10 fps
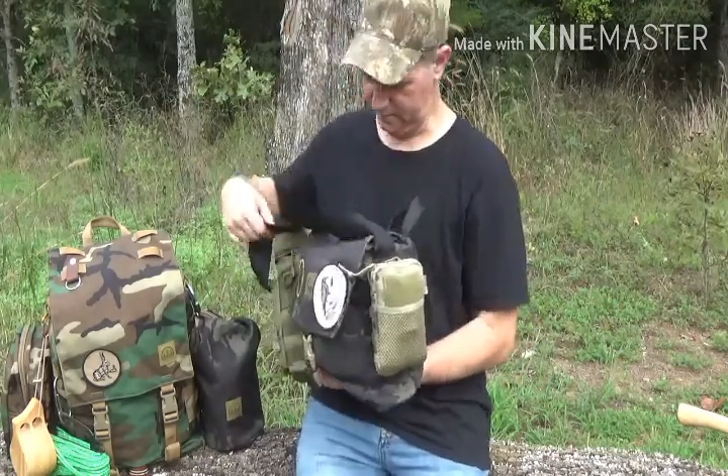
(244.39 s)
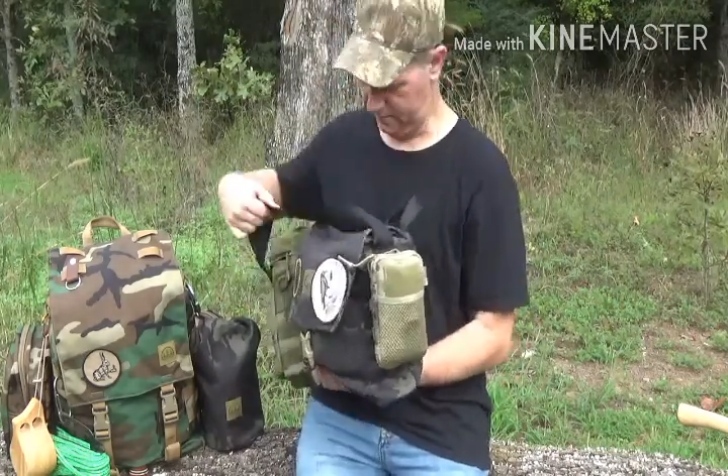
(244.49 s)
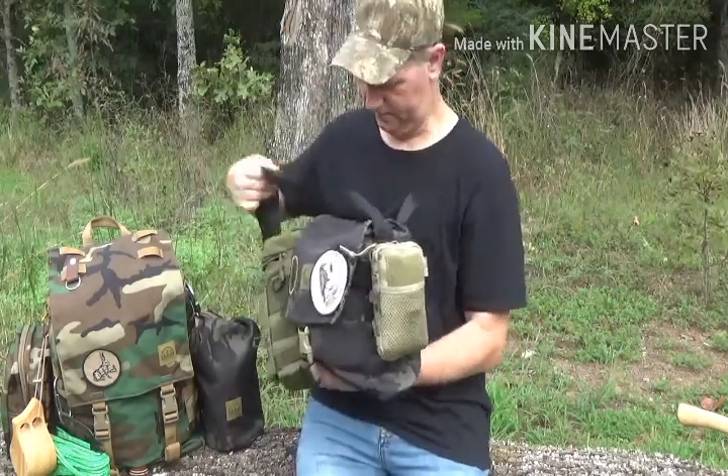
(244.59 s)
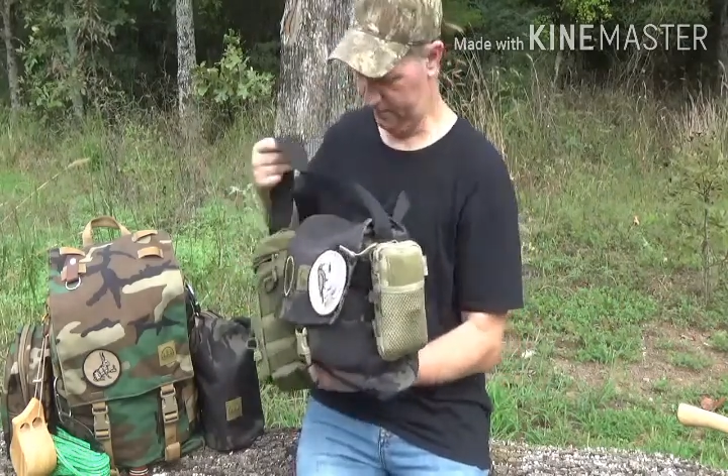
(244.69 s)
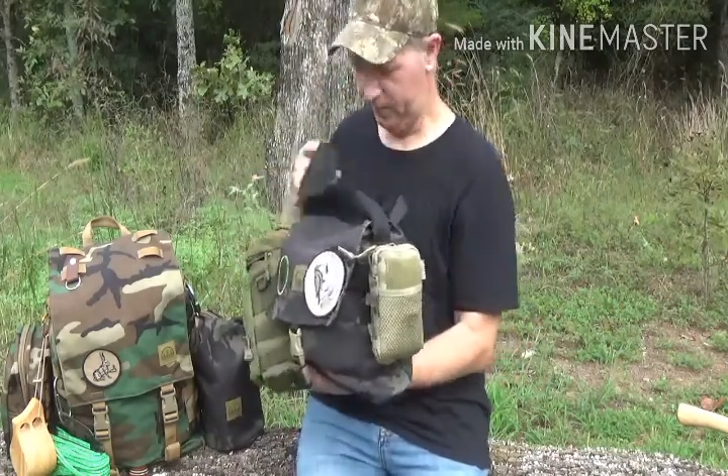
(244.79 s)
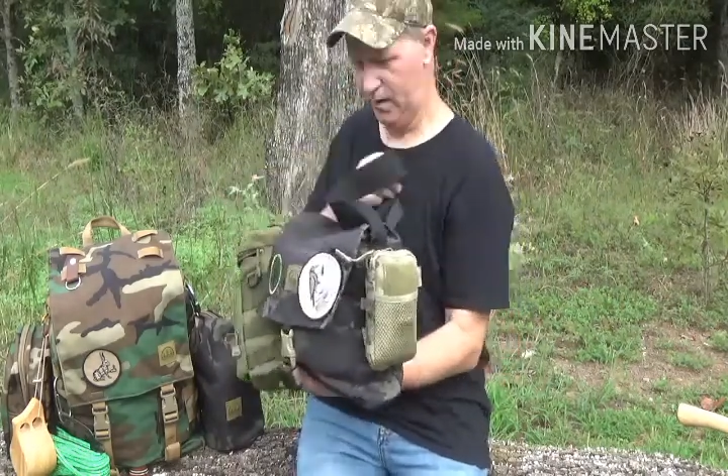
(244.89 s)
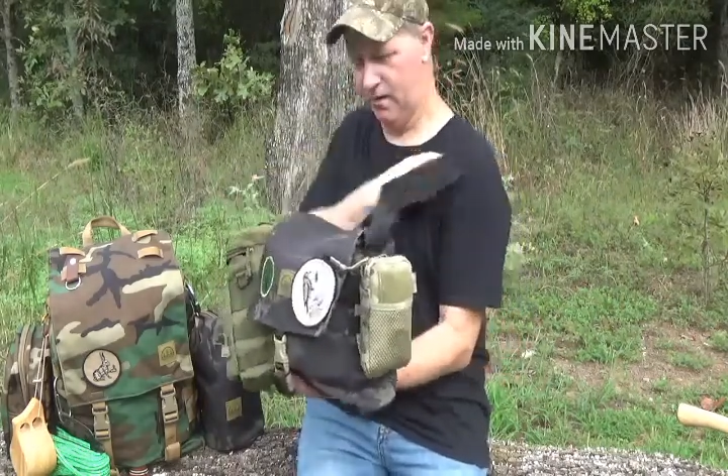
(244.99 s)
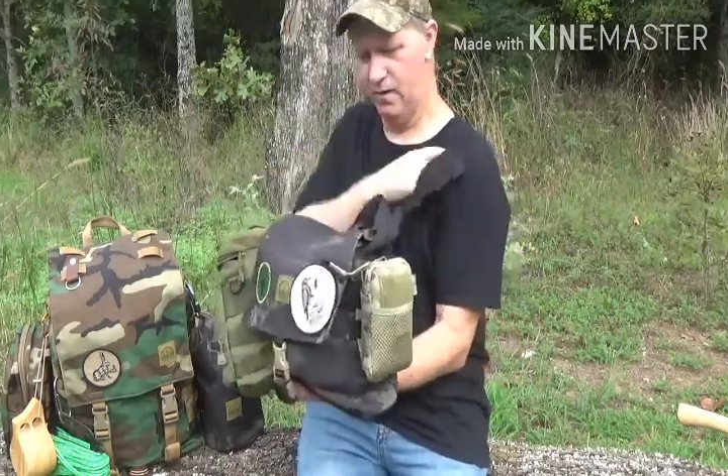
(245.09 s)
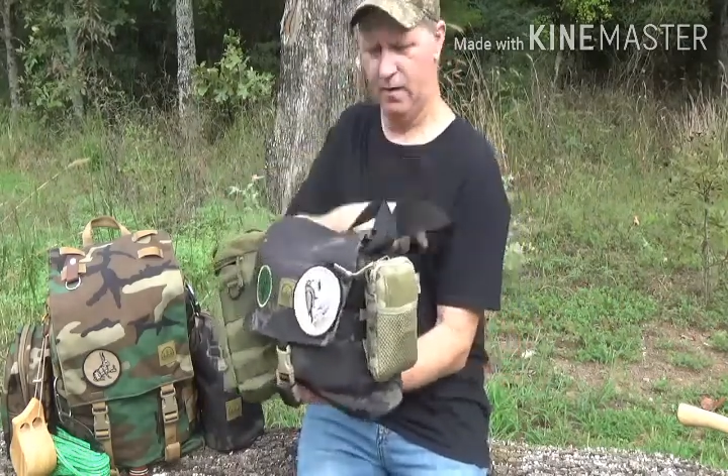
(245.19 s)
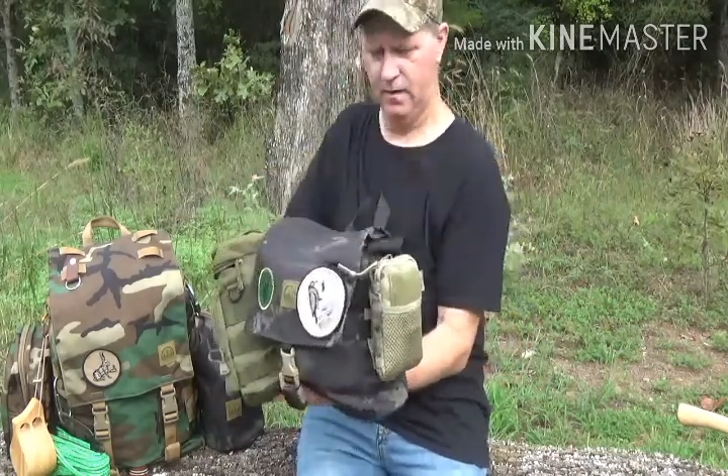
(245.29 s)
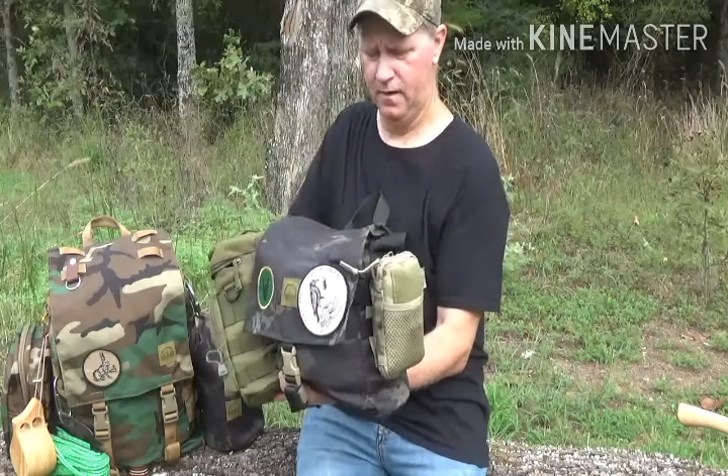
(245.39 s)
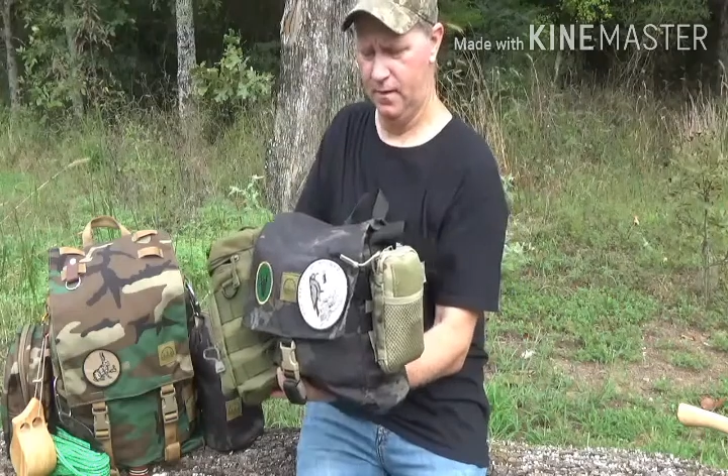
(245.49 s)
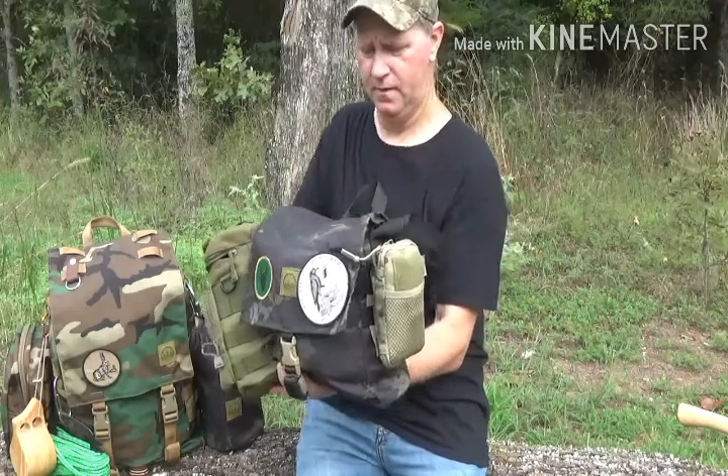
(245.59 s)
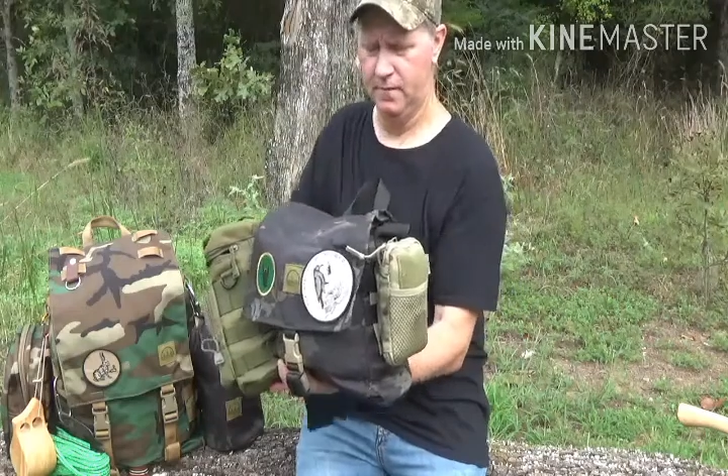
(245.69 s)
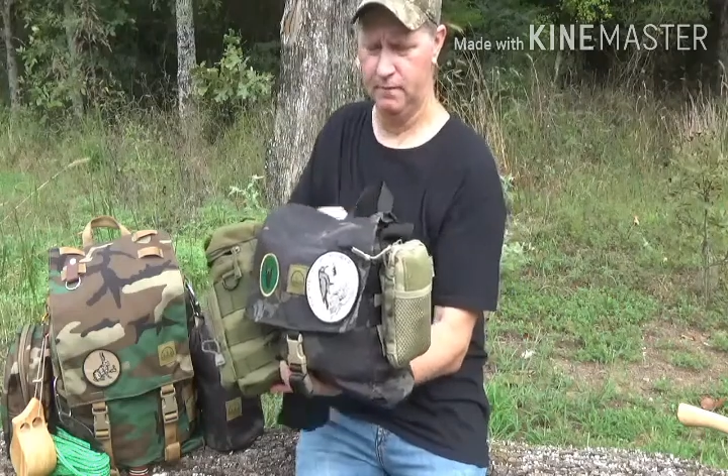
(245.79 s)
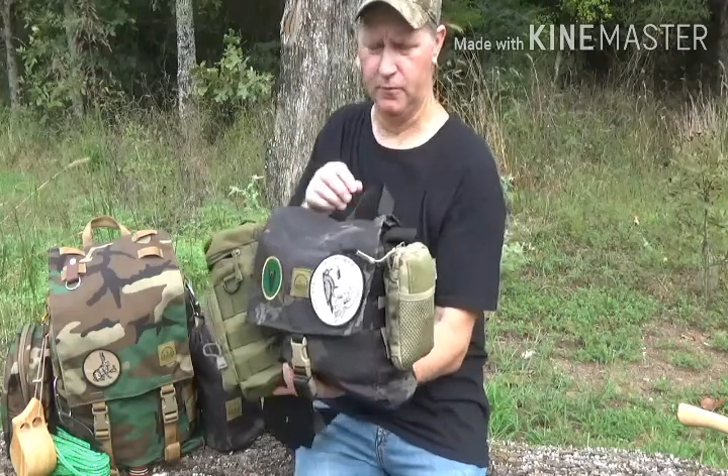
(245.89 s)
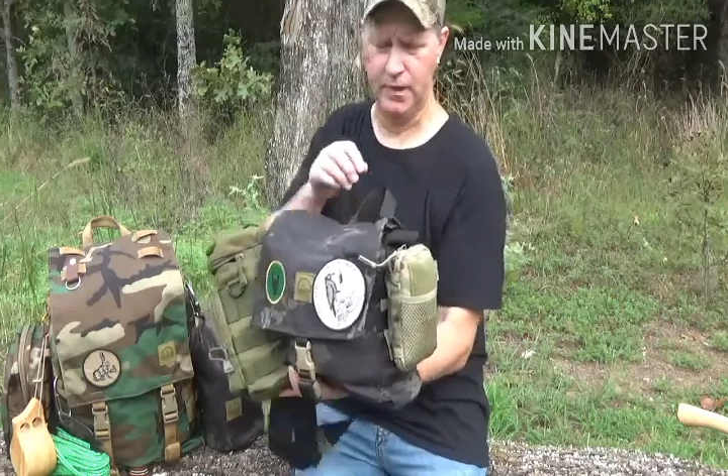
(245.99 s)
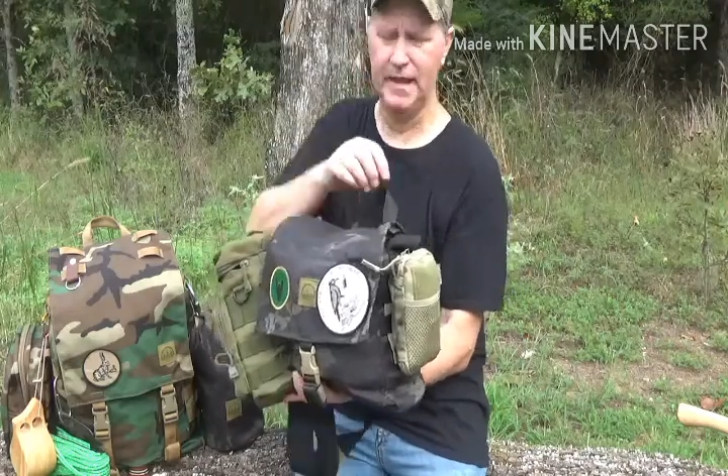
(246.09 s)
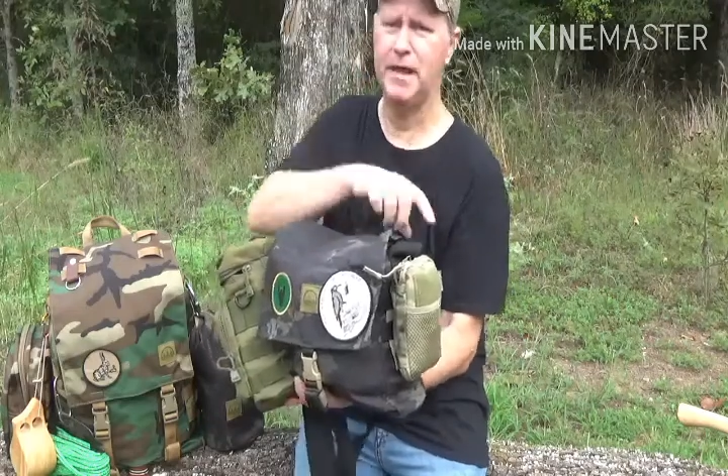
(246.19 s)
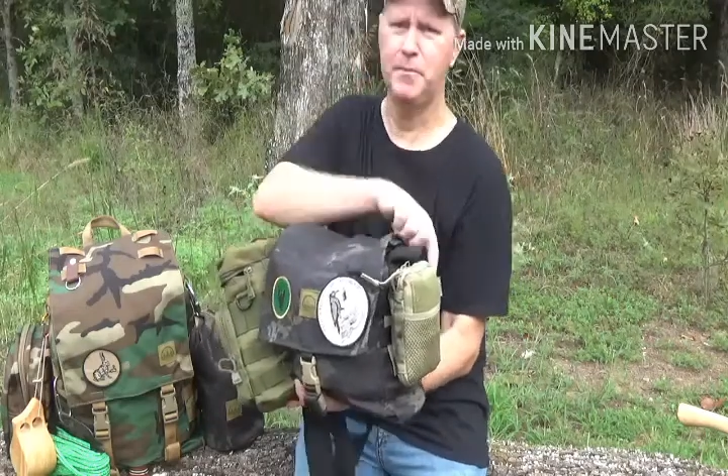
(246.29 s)
for
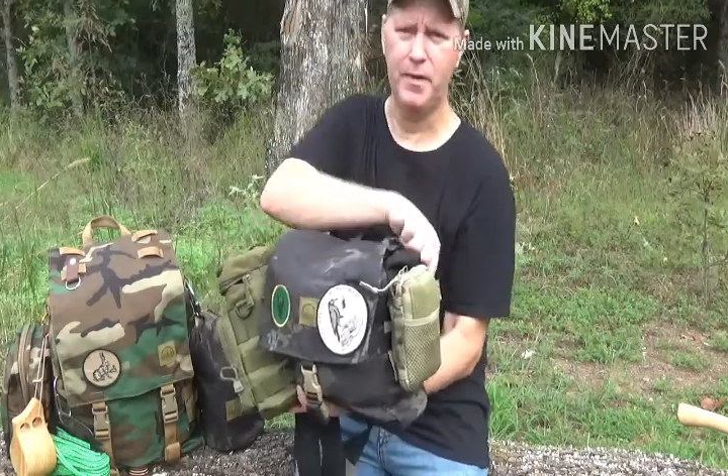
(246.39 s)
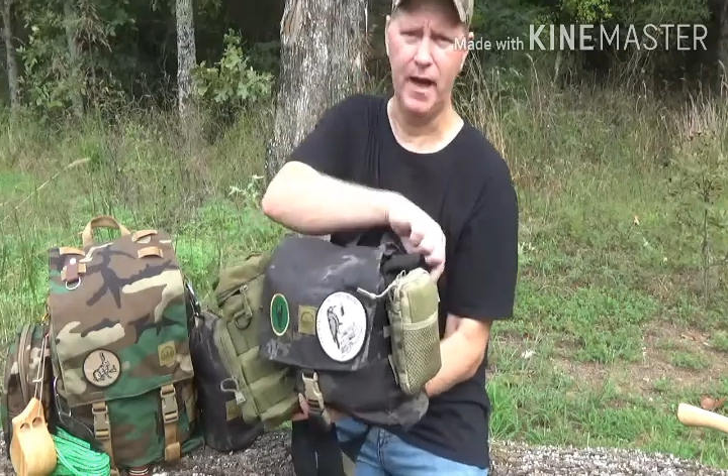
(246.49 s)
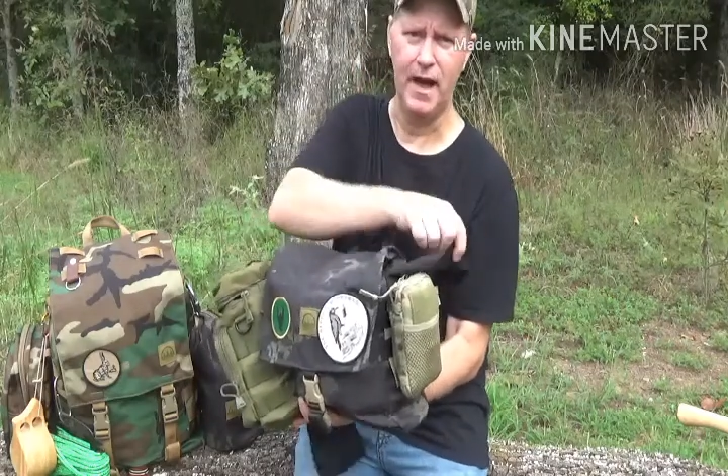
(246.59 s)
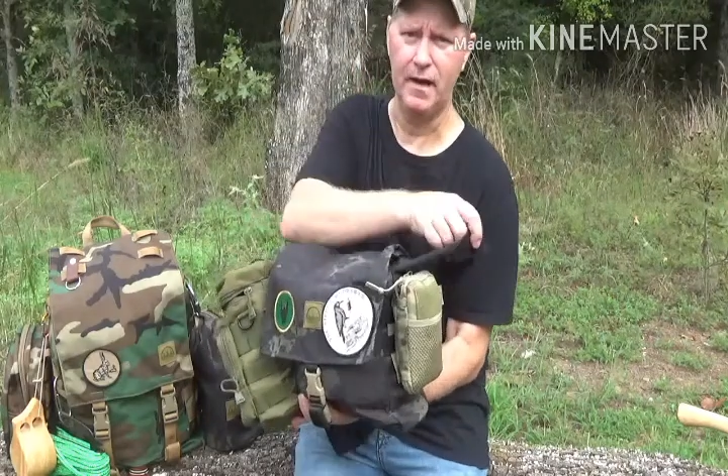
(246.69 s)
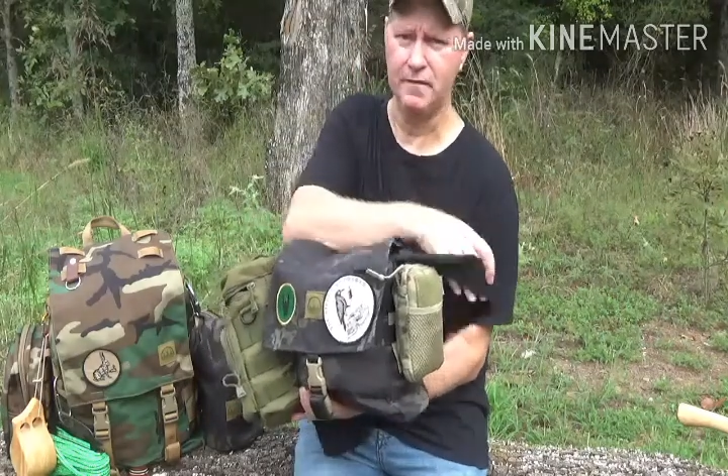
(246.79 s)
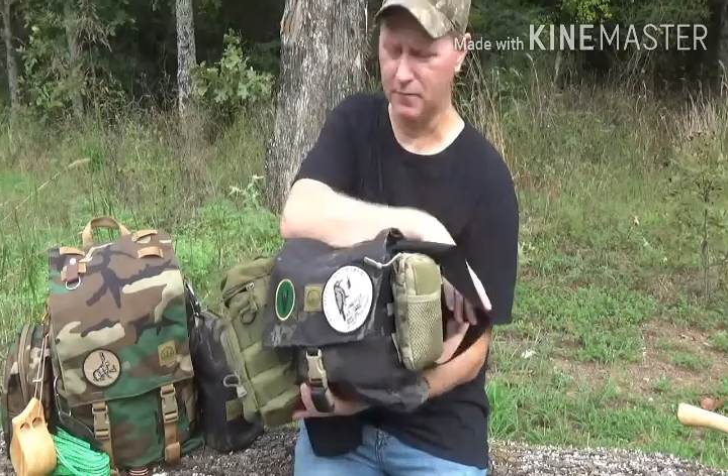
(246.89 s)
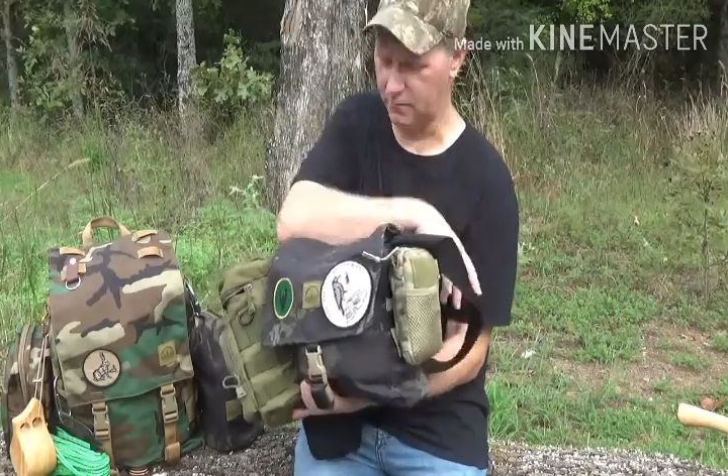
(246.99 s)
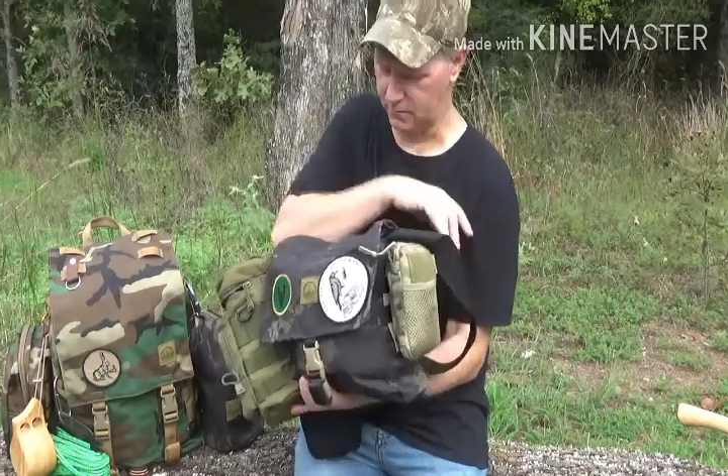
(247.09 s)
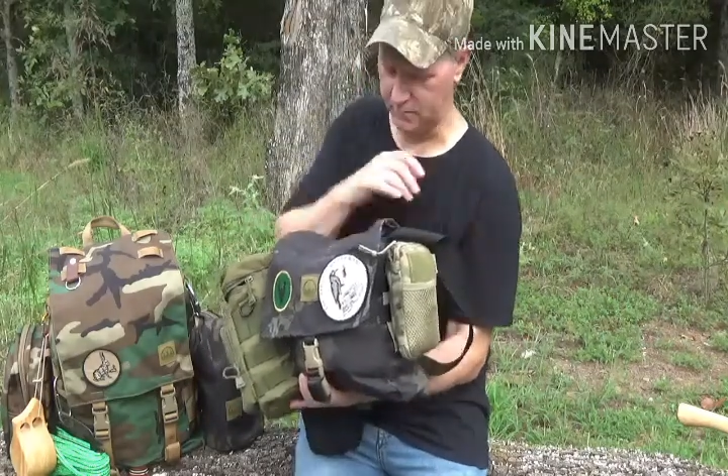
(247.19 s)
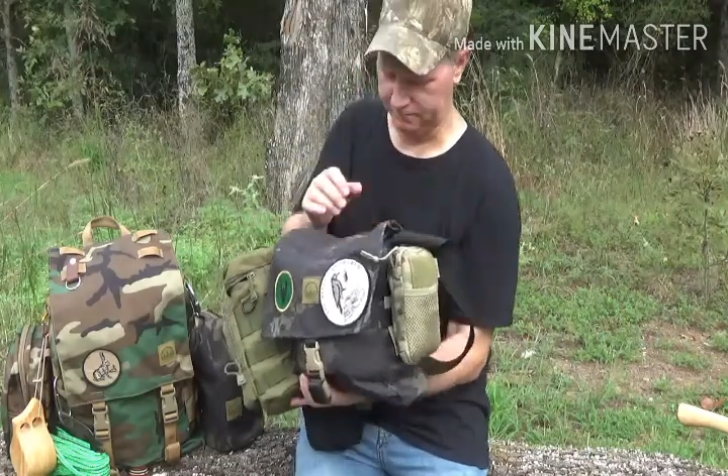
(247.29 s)
any pack or